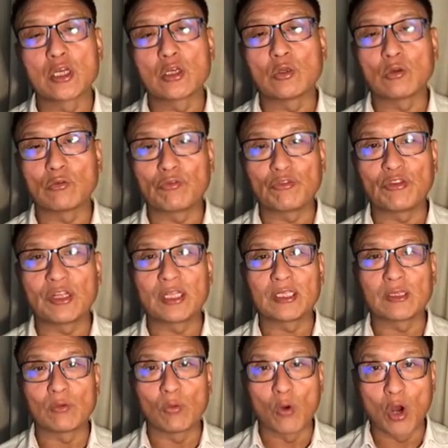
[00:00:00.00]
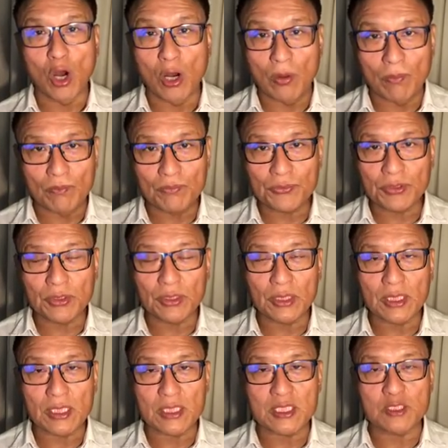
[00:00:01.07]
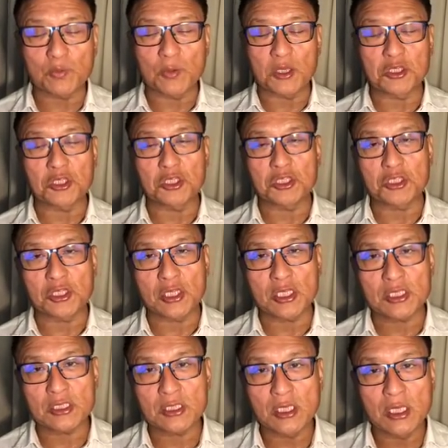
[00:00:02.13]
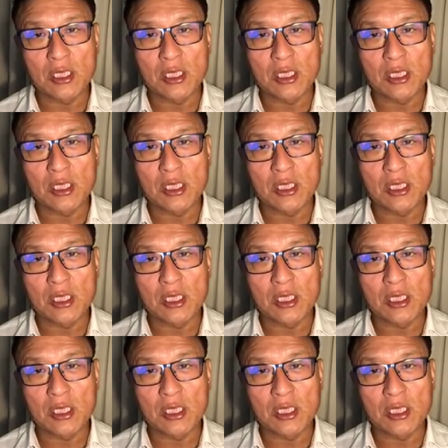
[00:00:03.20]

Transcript: to feel the warmth in spaciousness,